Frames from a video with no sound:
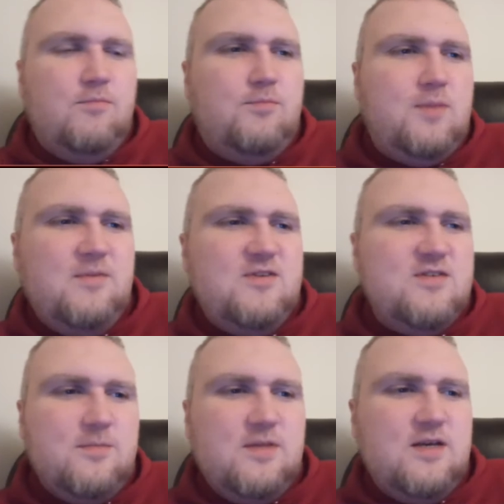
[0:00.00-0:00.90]
buy me
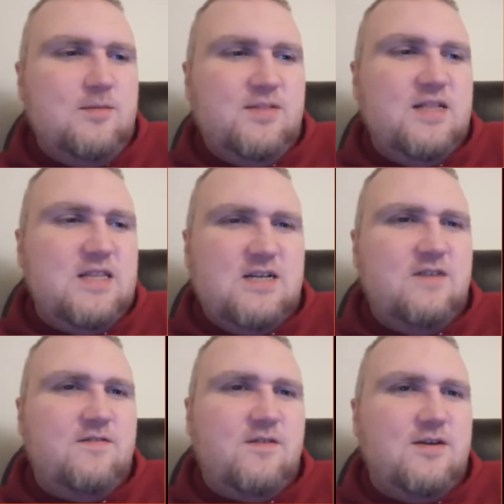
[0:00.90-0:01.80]
something completely
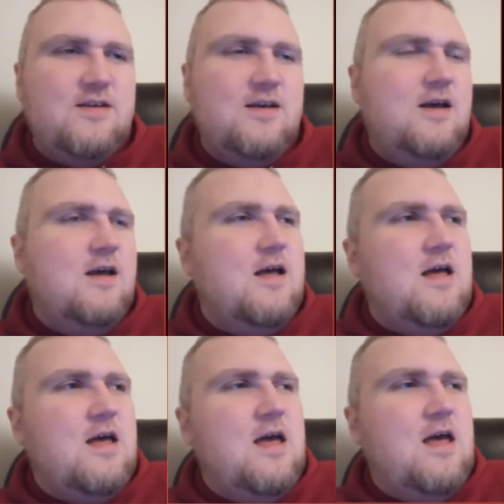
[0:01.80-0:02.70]
different.
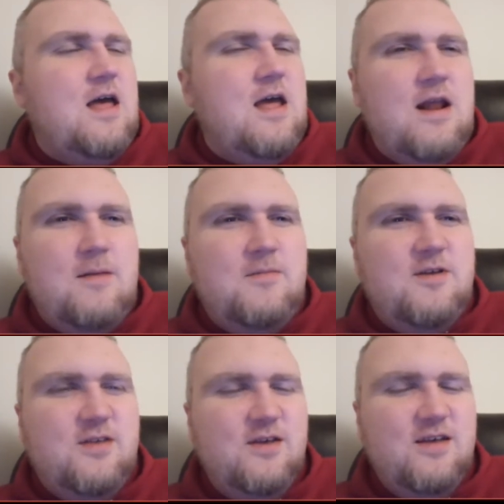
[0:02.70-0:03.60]
And I'm just